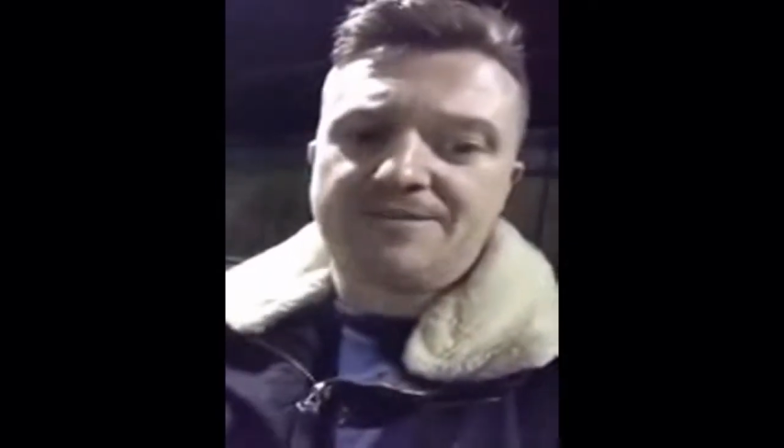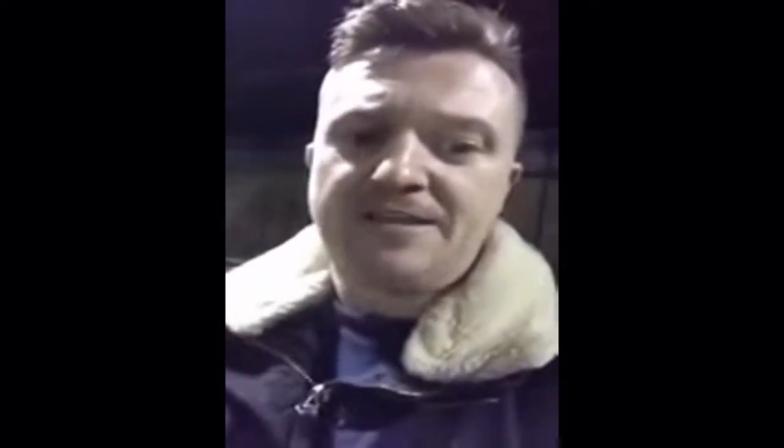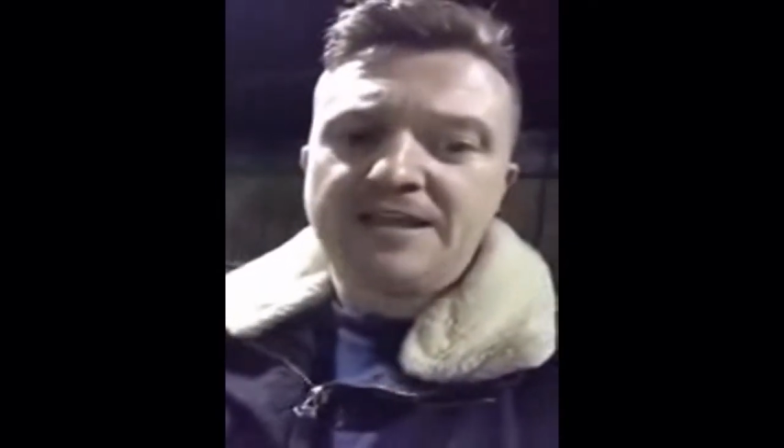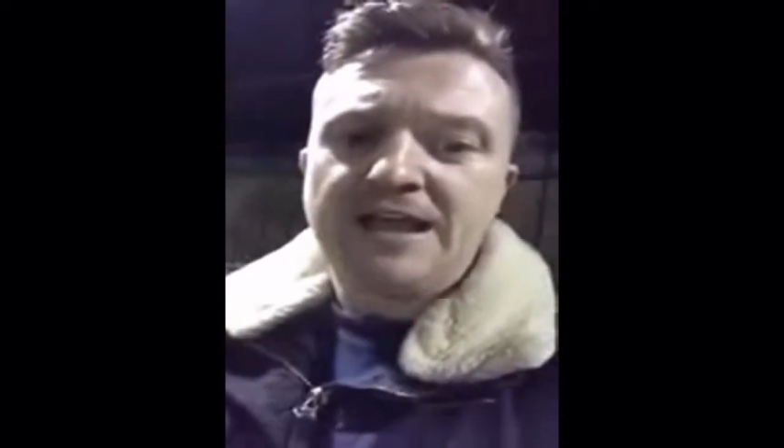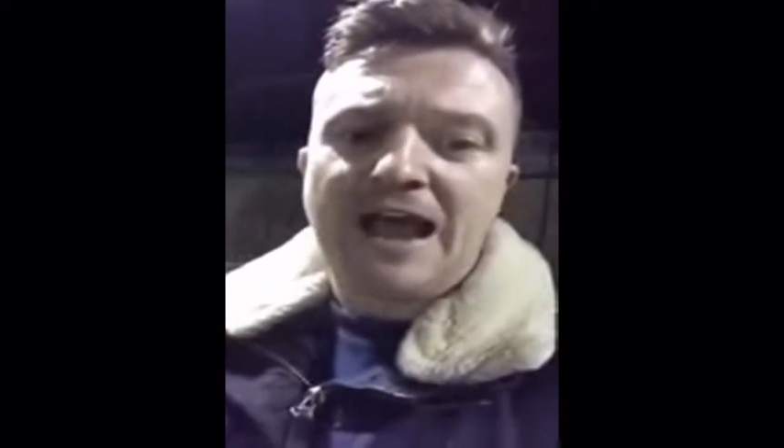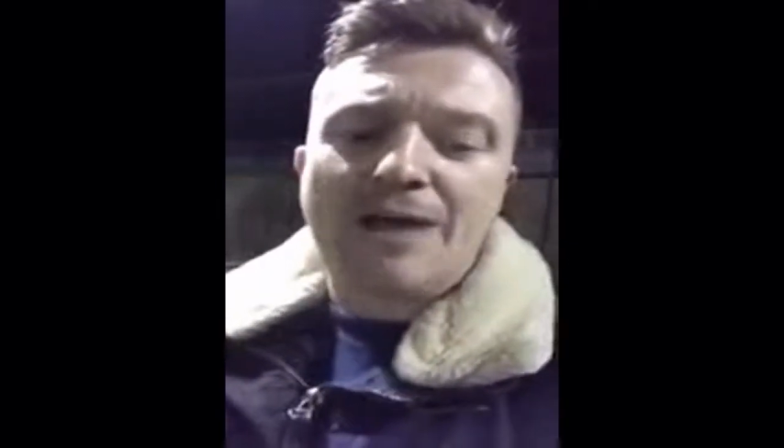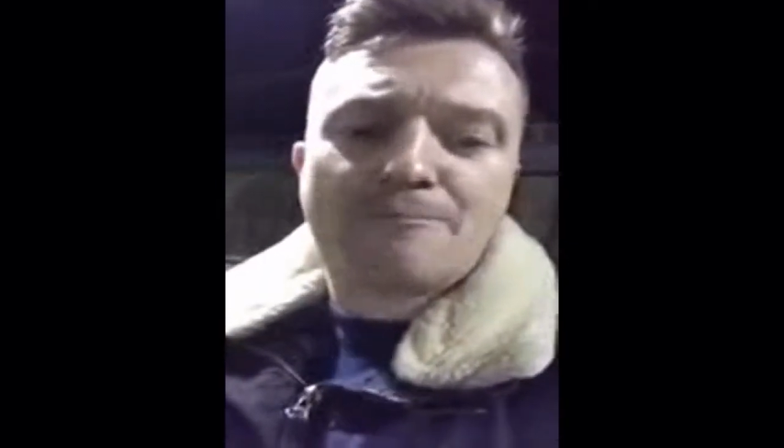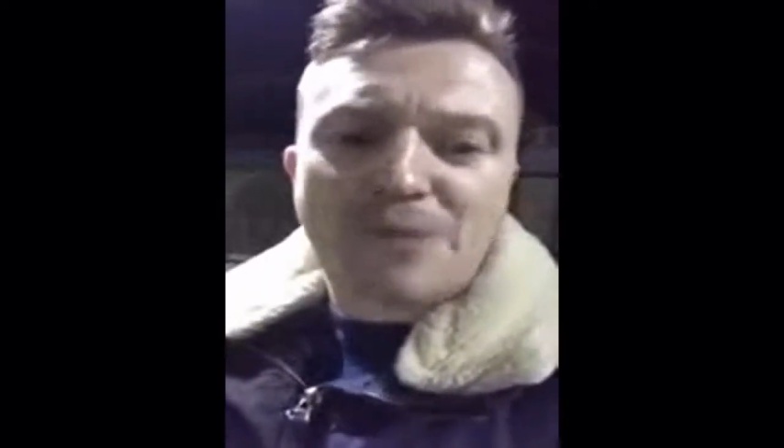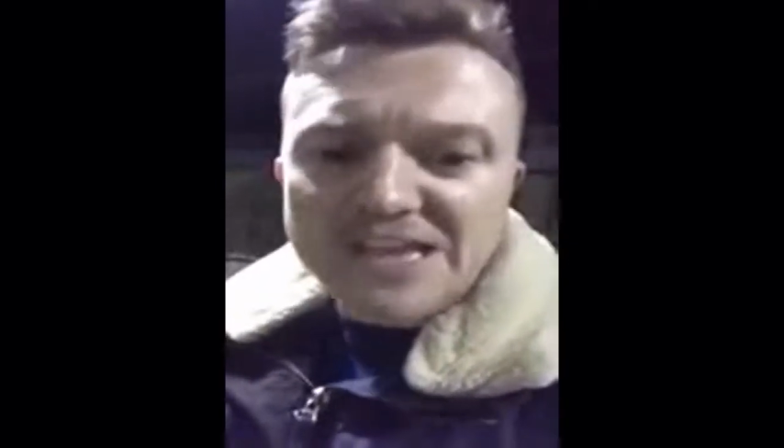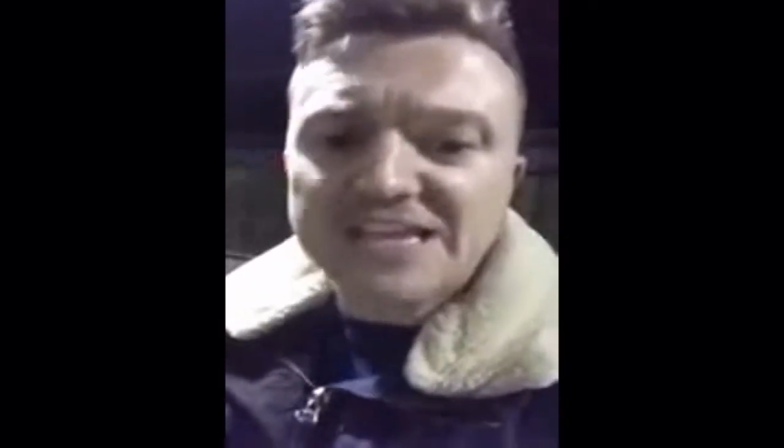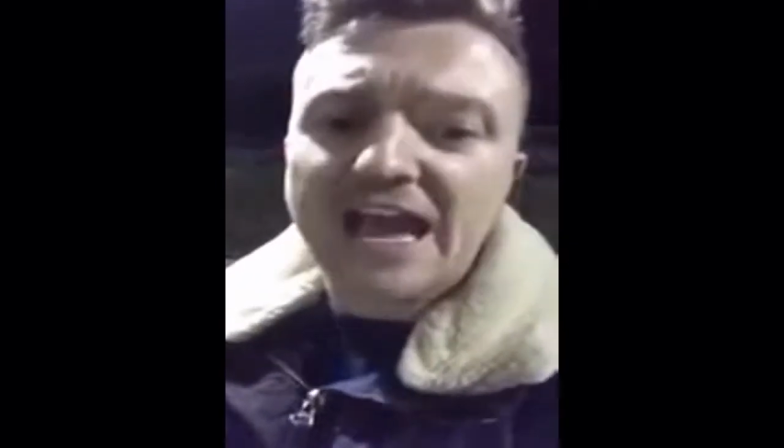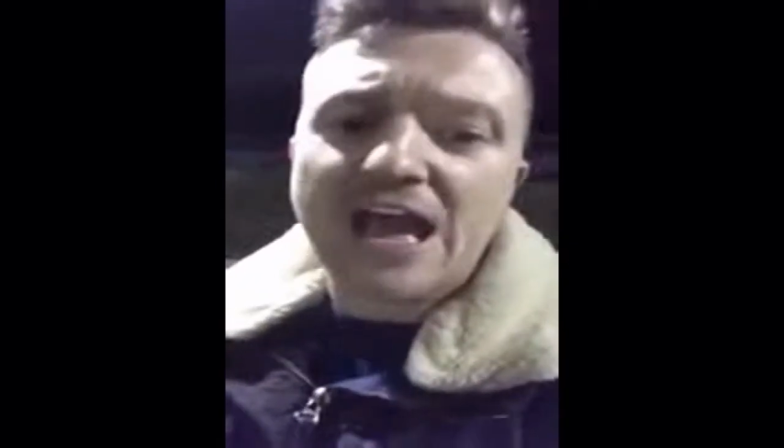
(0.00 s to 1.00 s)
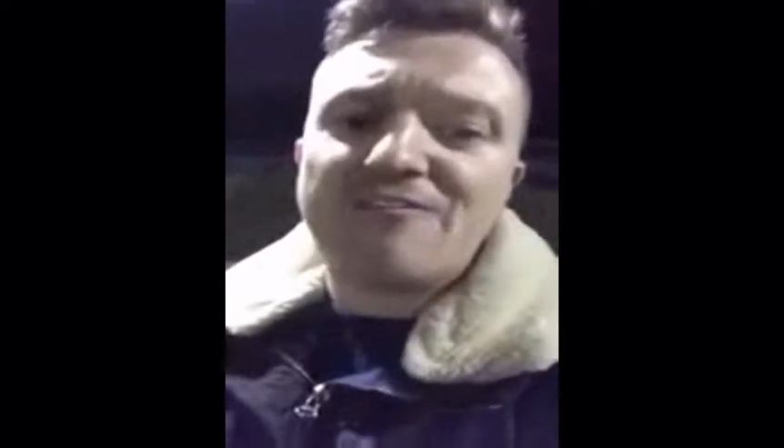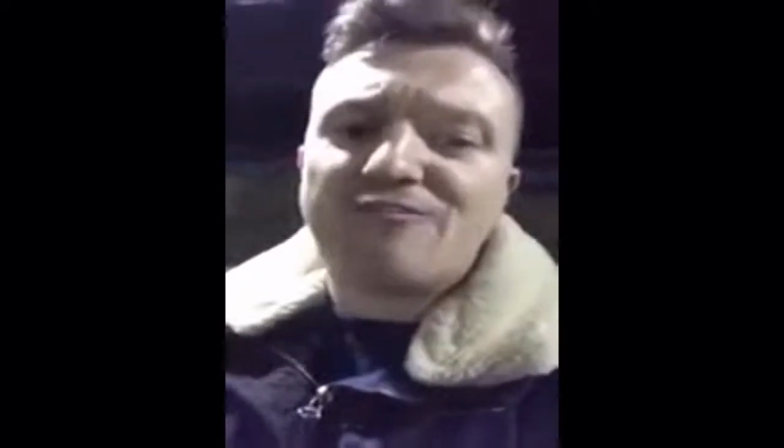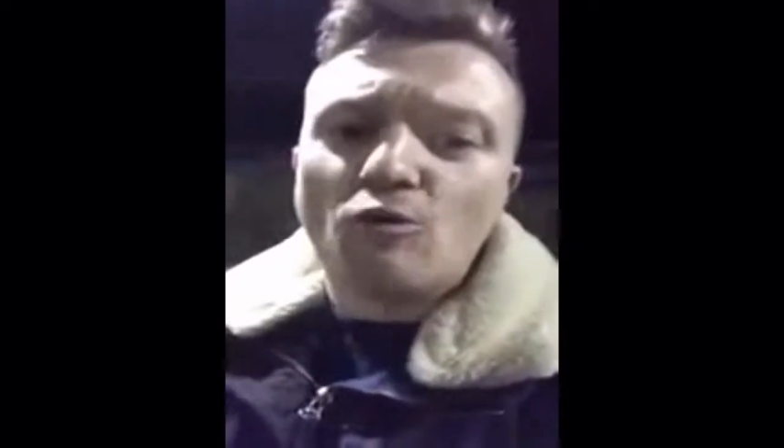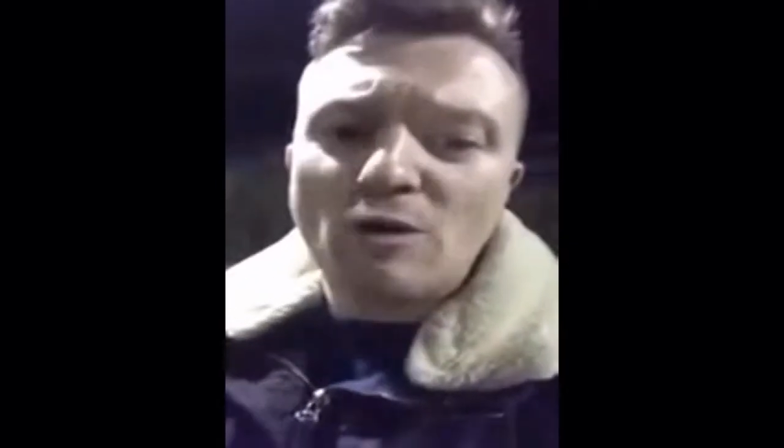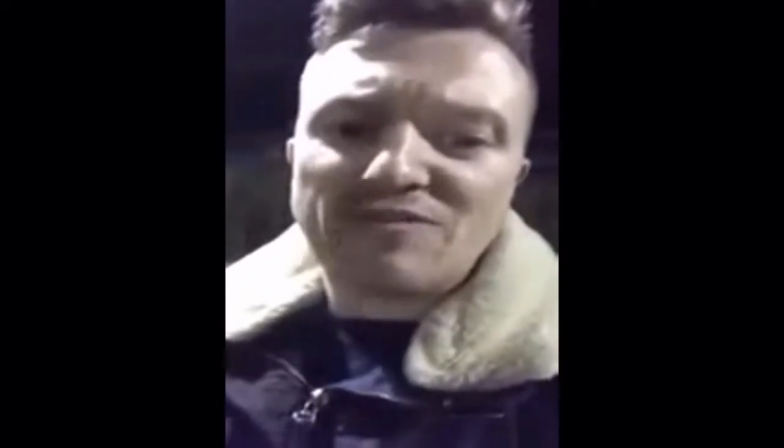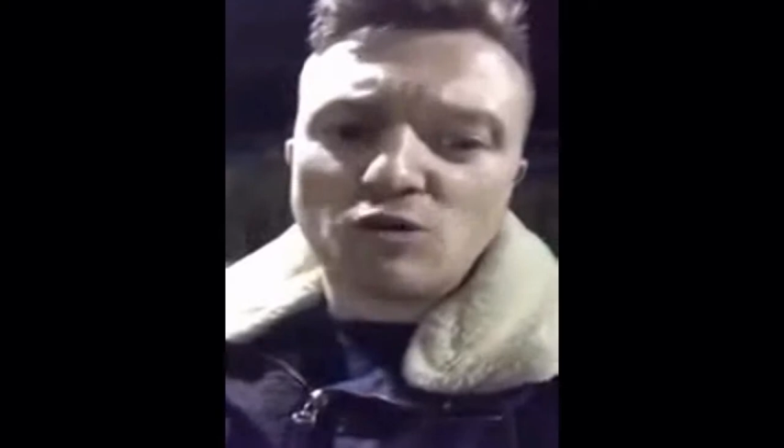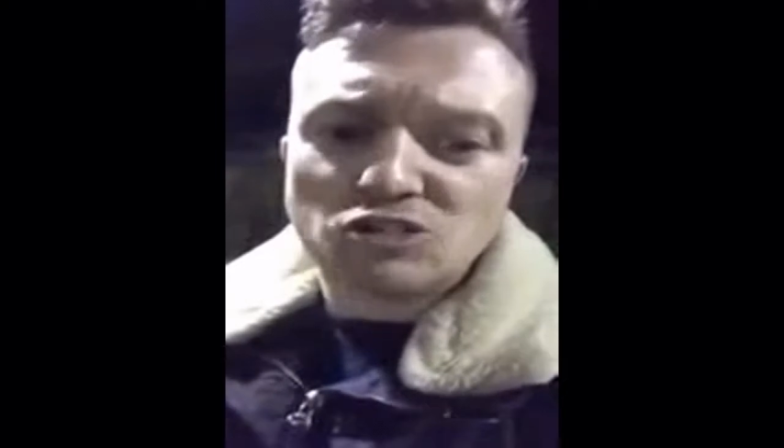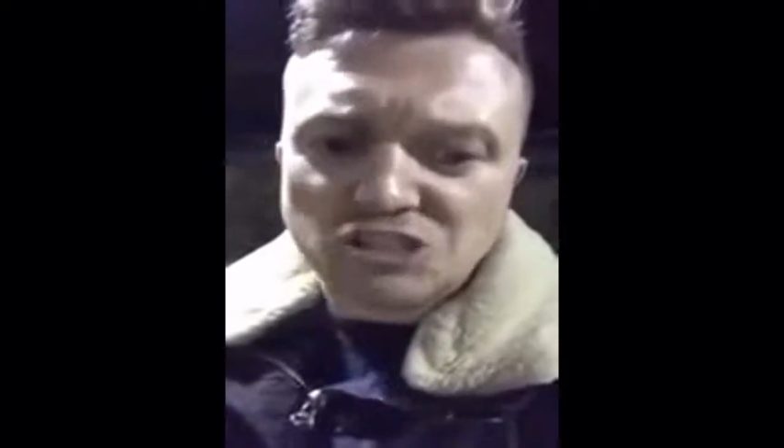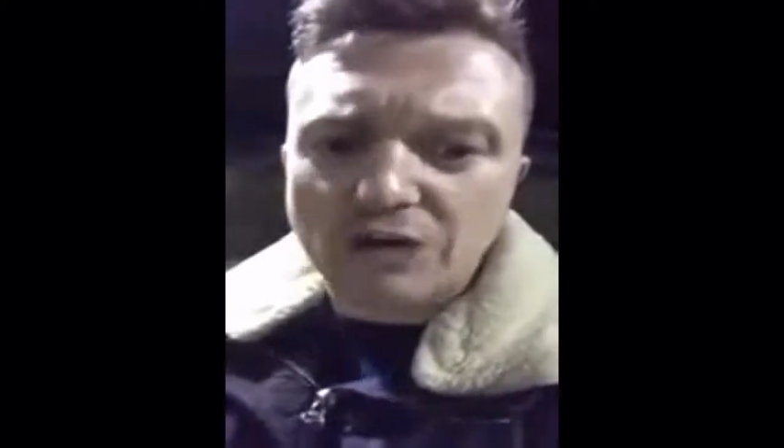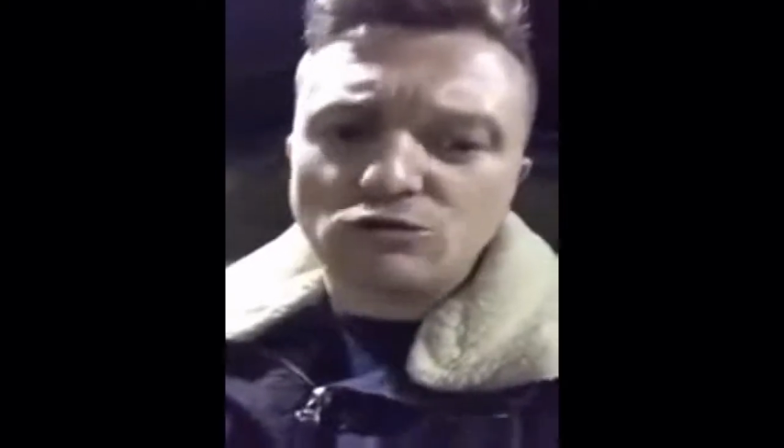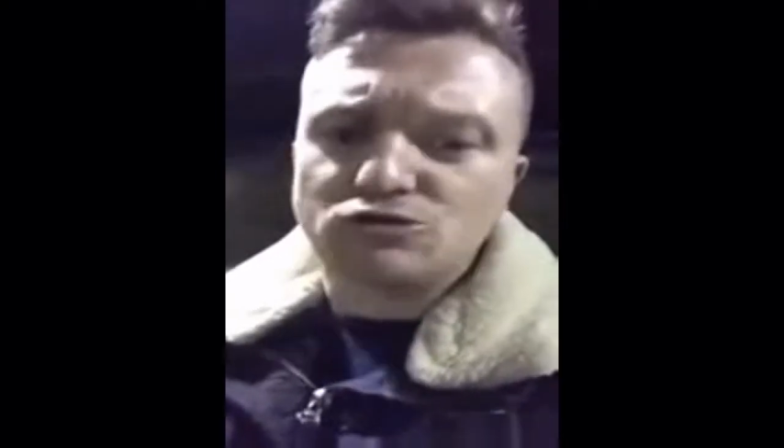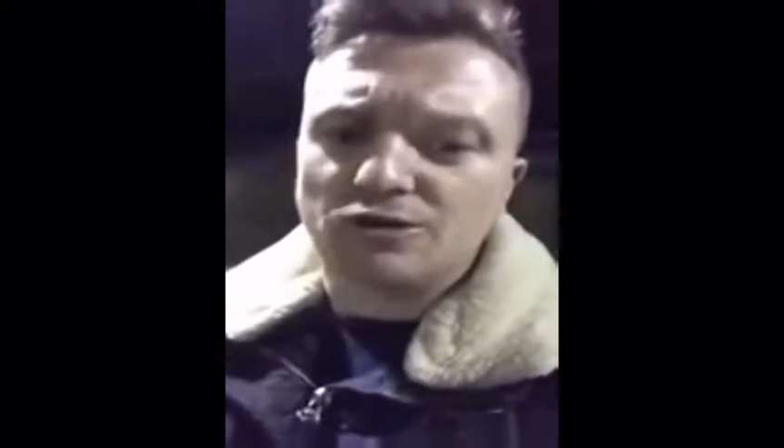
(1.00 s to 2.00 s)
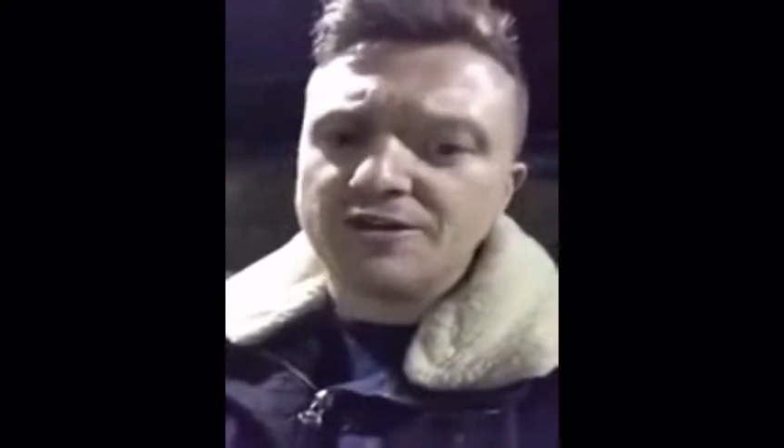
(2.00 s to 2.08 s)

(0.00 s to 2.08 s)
And be careful with your children,